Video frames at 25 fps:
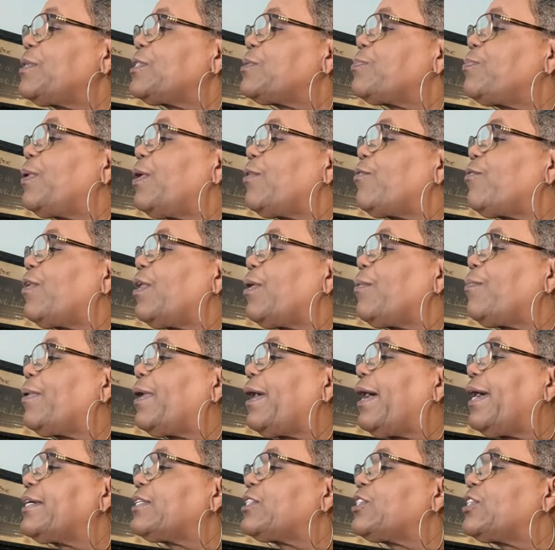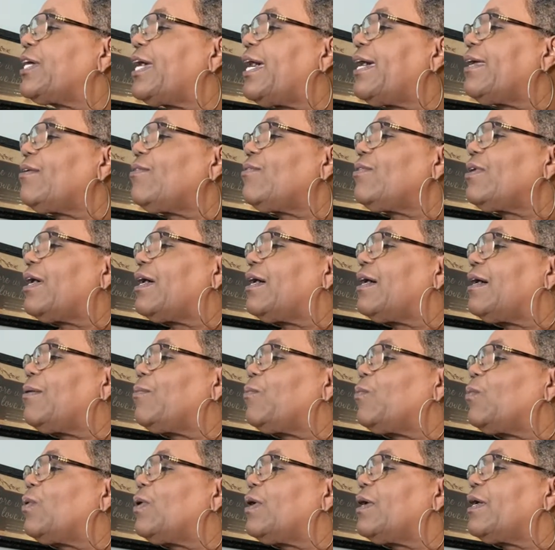Miss Beverly Black channel.
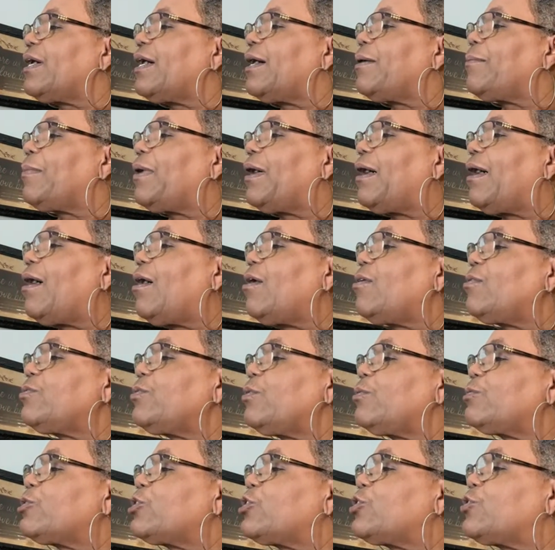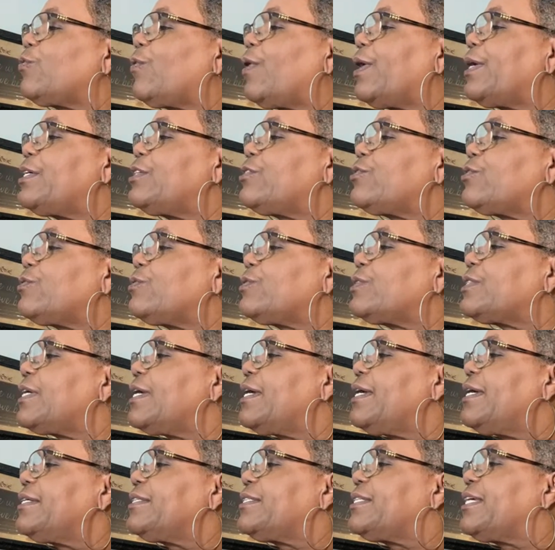Come one, come all, no strangers.
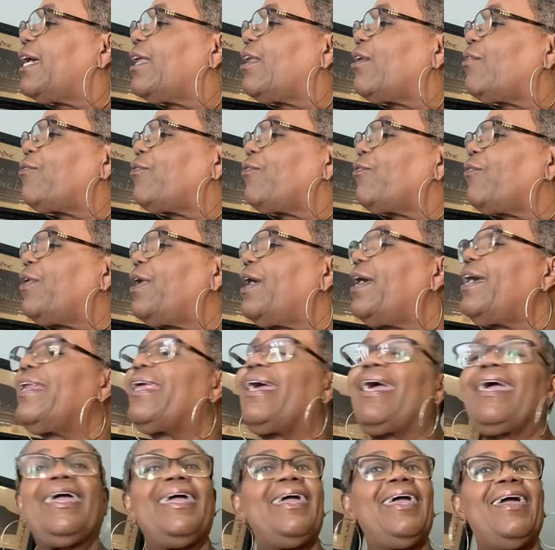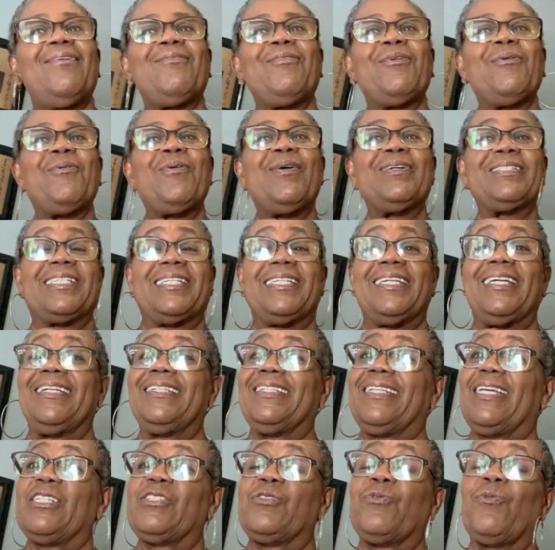Tell a friend. Hey, everyone.
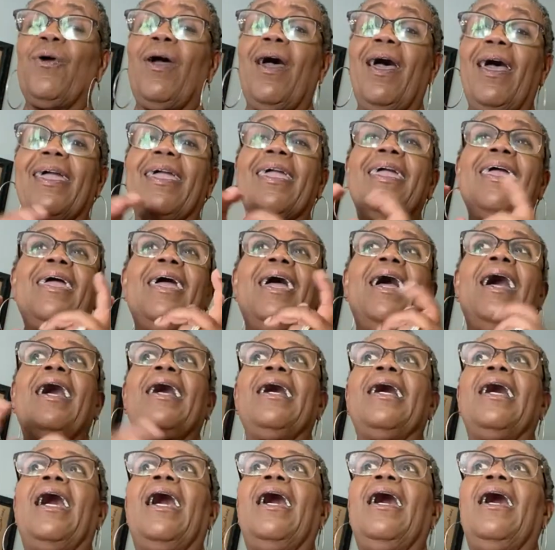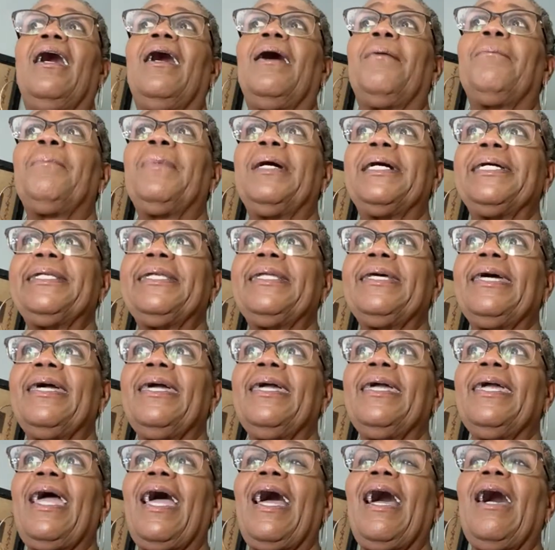that's right. Uh,
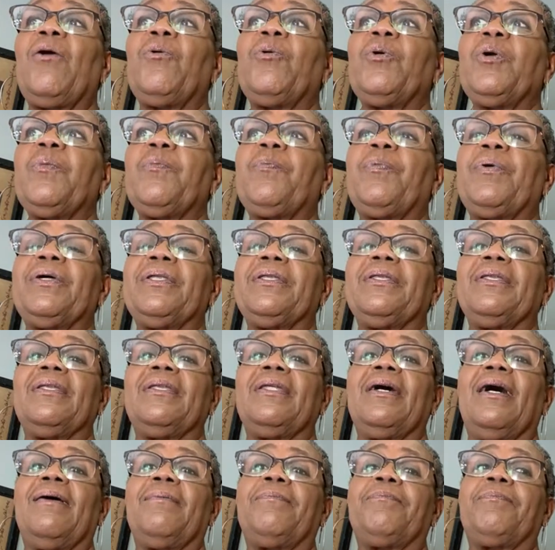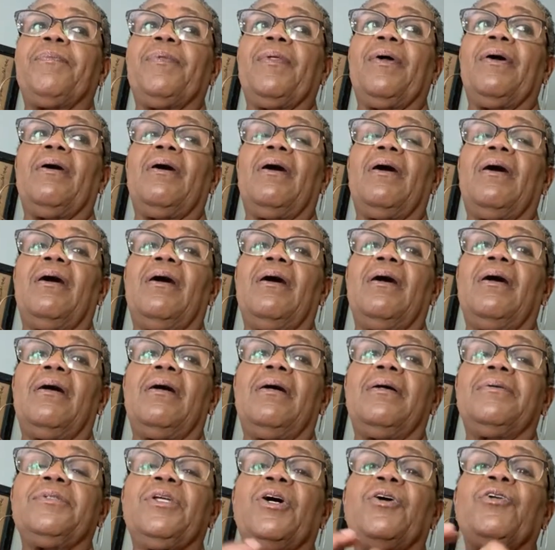Monday, I'll be putting up the
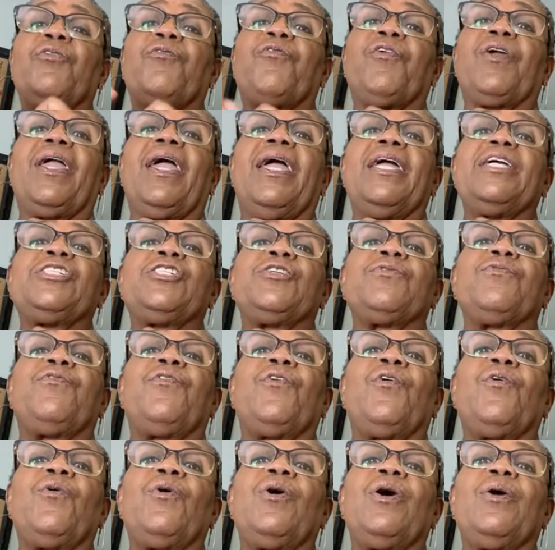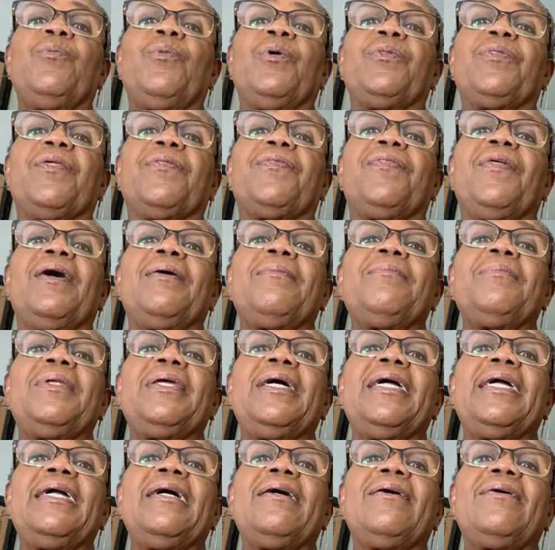uh, notification for it with the
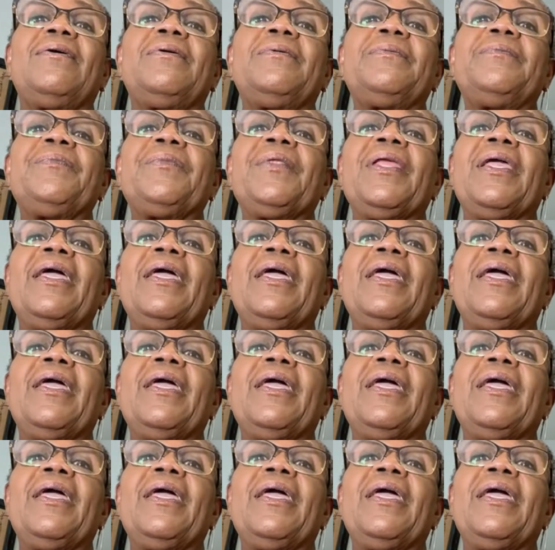thumbnail.